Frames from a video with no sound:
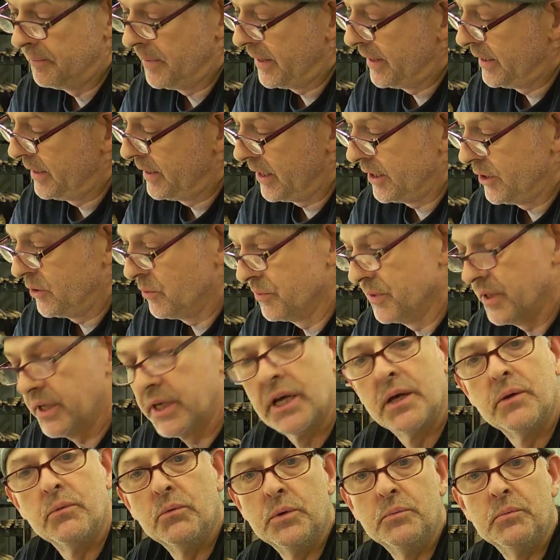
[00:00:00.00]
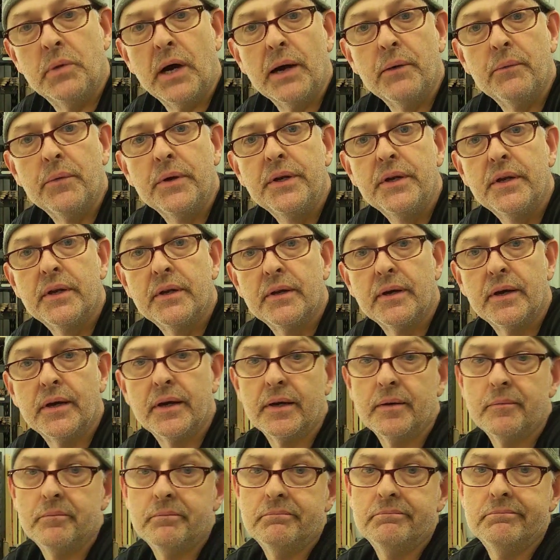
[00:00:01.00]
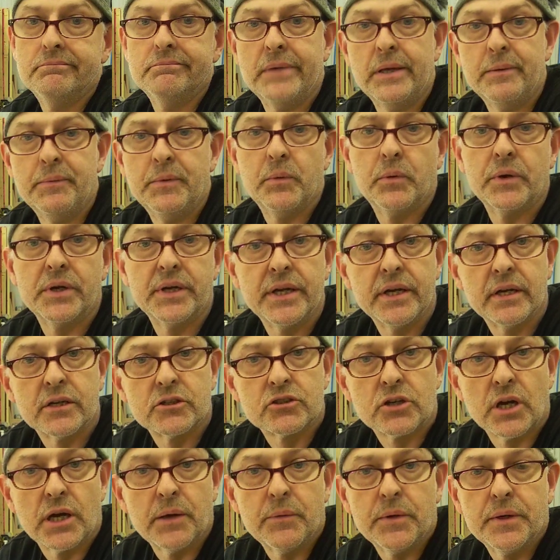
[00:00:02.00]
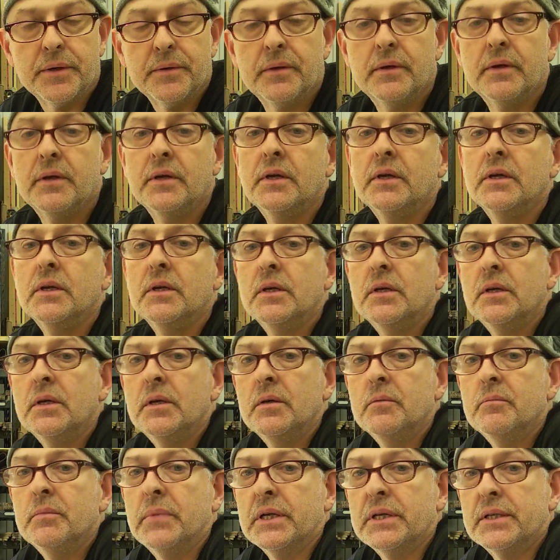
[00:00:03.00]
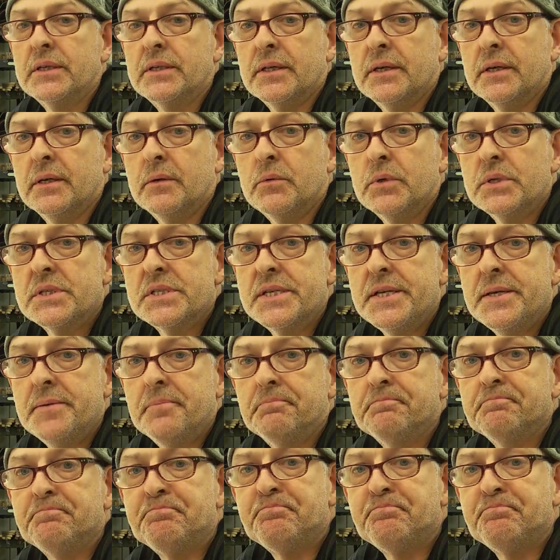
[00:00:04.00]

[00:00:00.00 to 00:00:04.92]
And I don't think I would buy one. Maybe one day I'll try one, but we'll see.